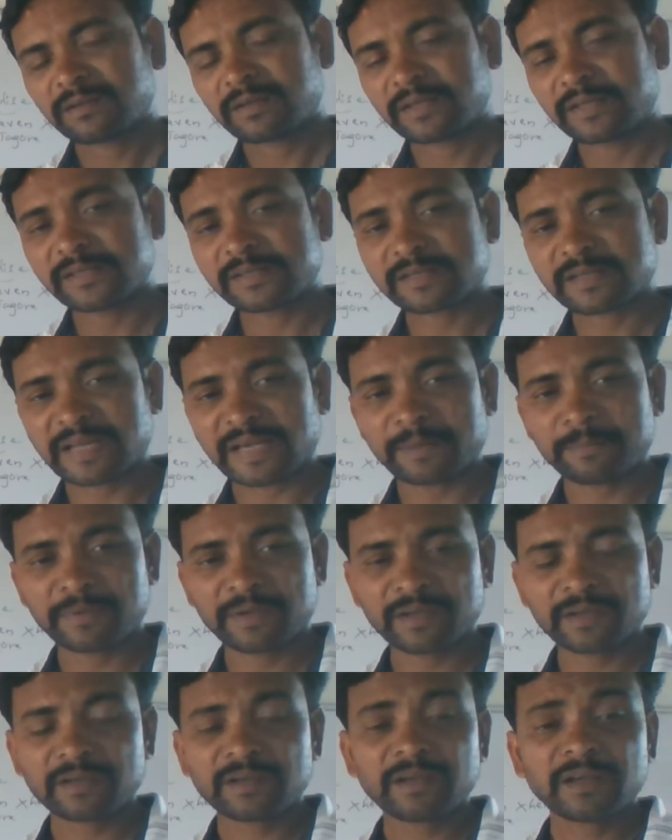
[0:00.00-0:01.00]
his
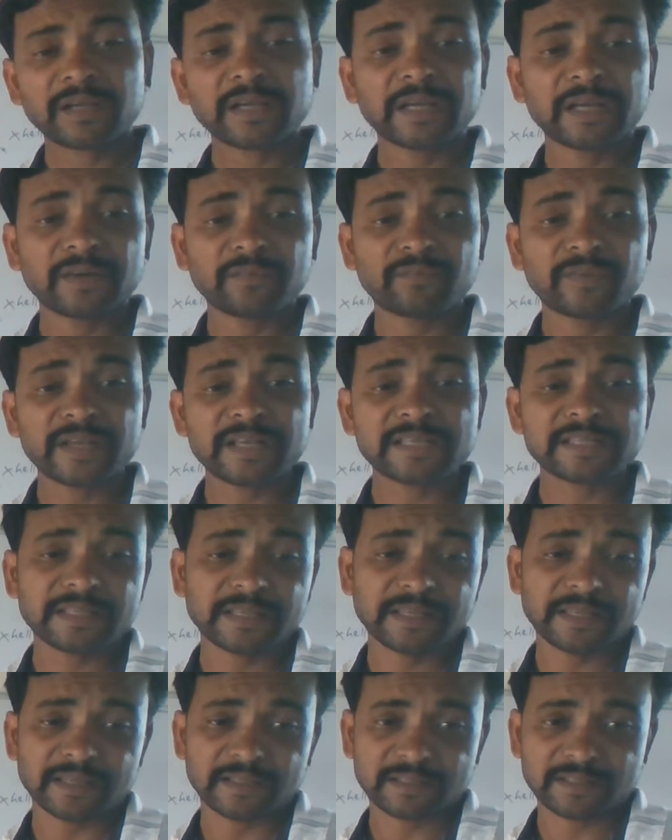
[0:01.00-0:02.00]
timing in waste
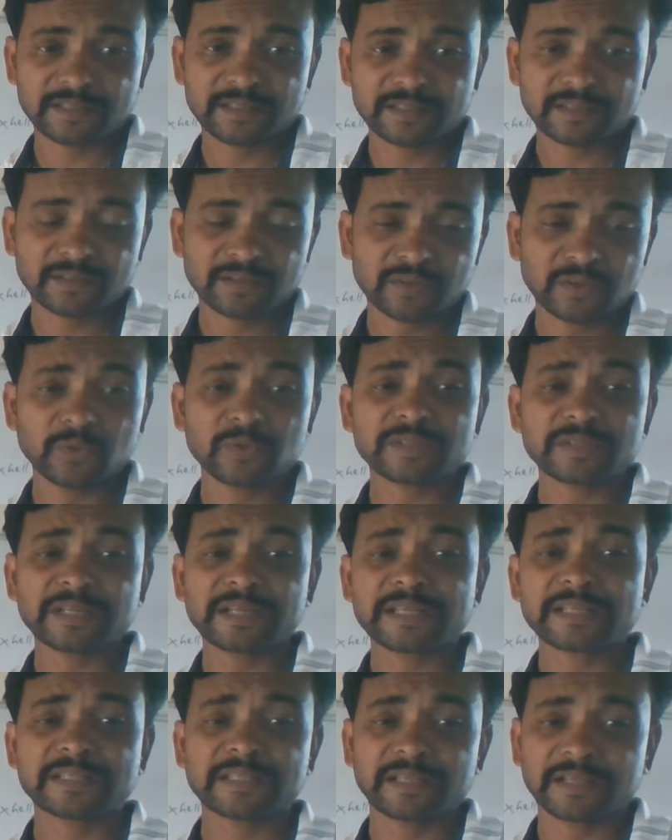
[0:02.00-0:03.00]
things,
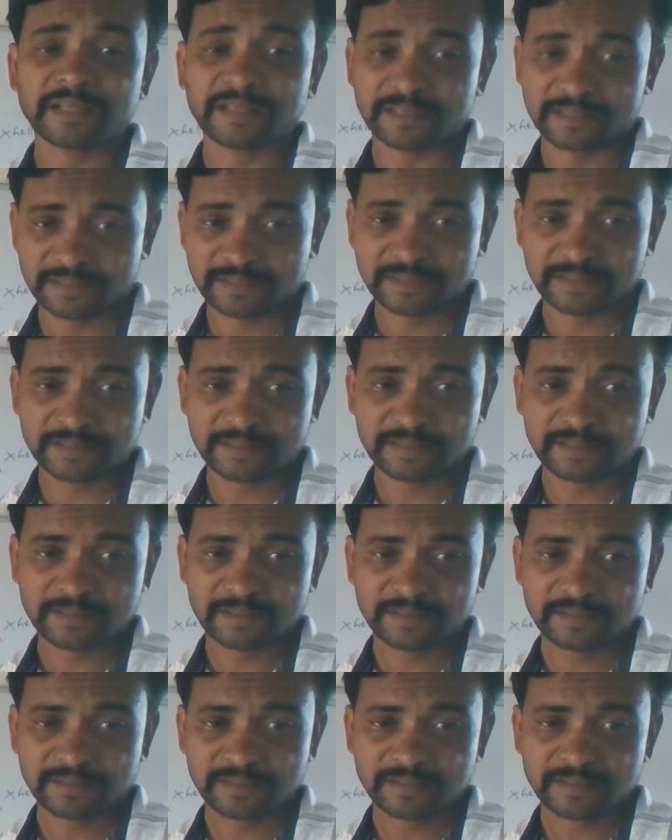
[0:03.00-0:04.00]
useless things.
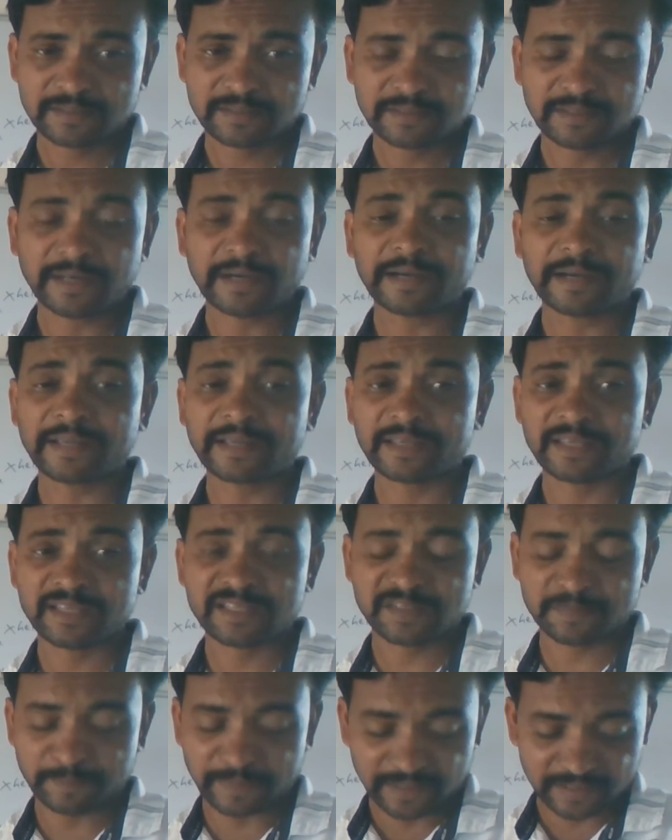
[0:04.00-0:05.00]
That like he
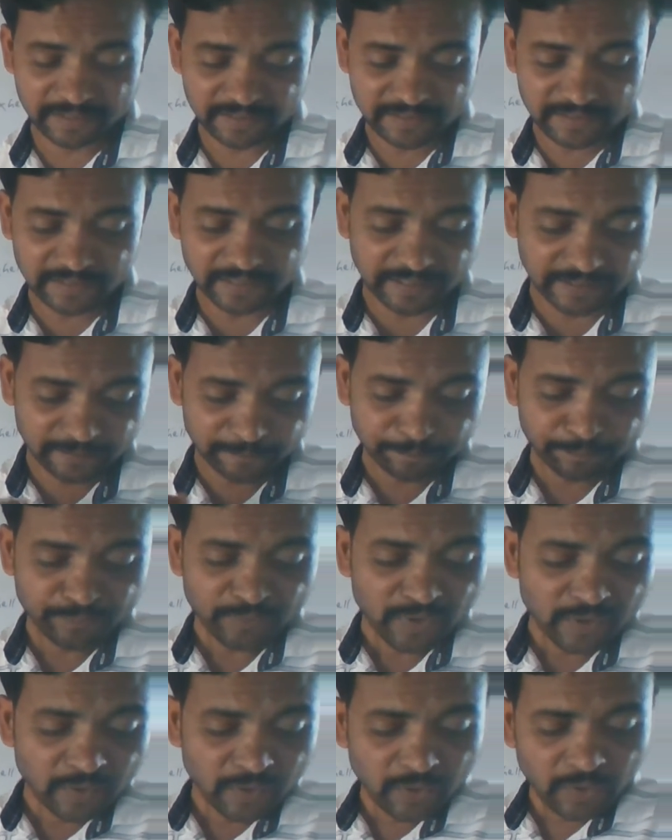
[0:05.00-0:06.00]
spent. See that.
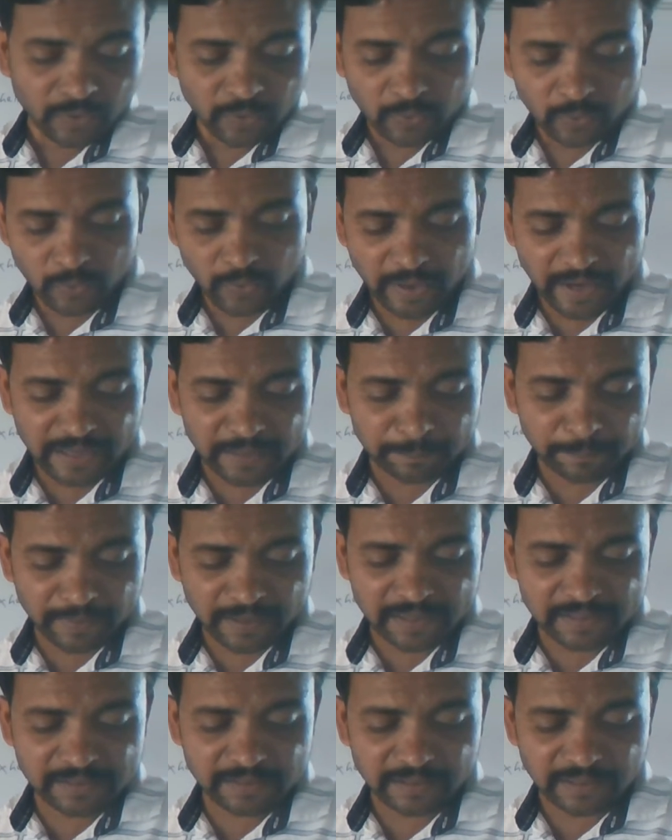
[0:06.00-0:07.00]
Who had
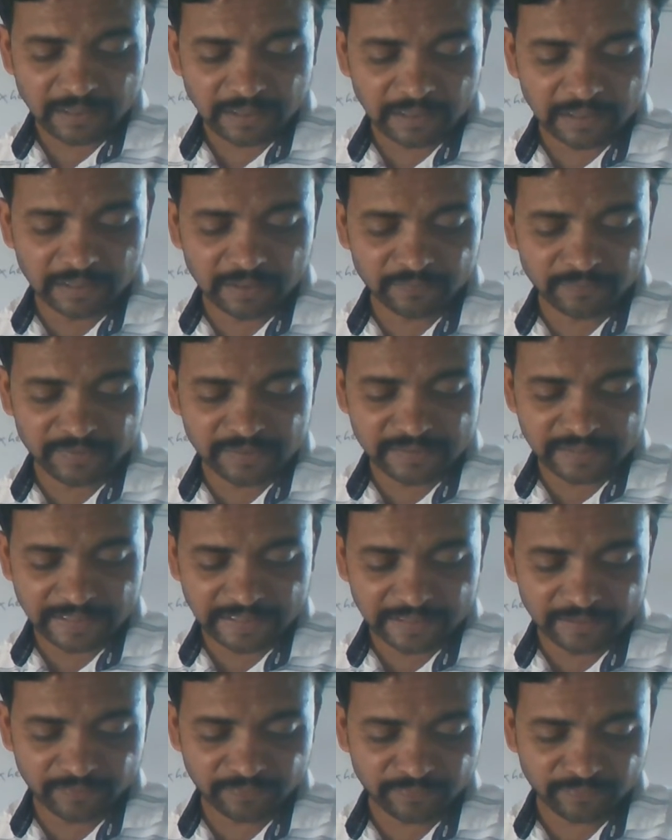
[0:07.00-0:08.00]
passed all his
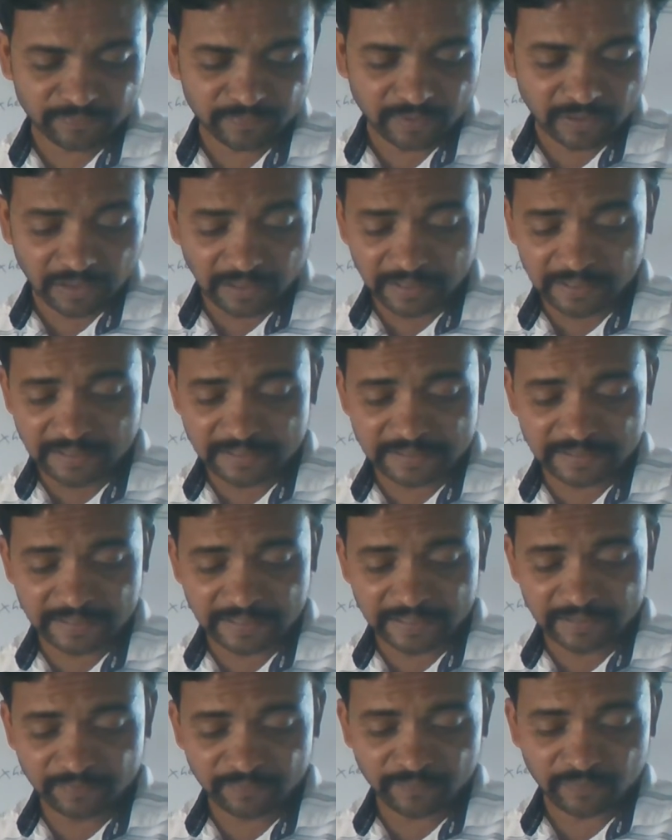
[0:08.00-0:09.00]

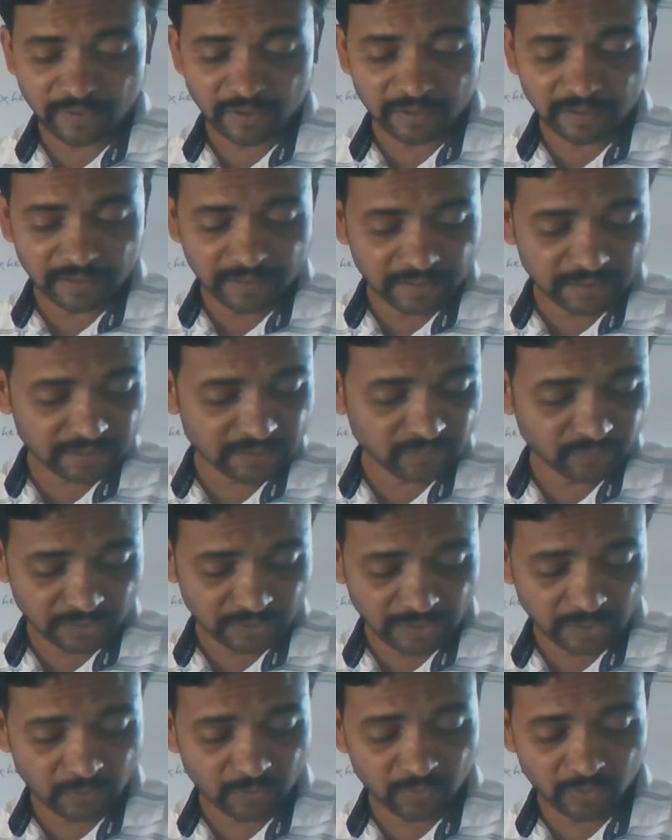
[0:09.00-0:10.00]
life on earth
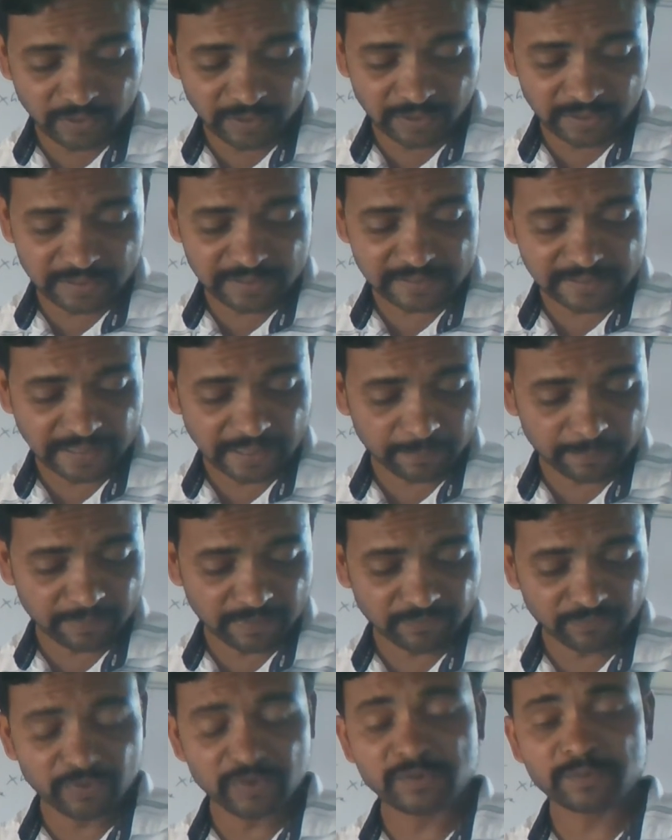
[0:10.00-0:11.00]
without doing a scrap
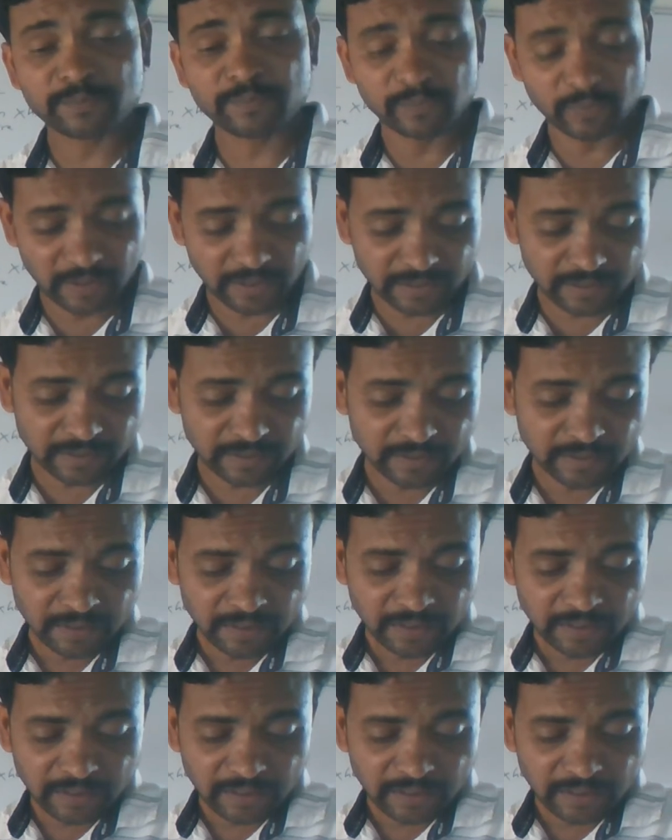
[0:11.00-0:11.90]
of useful work,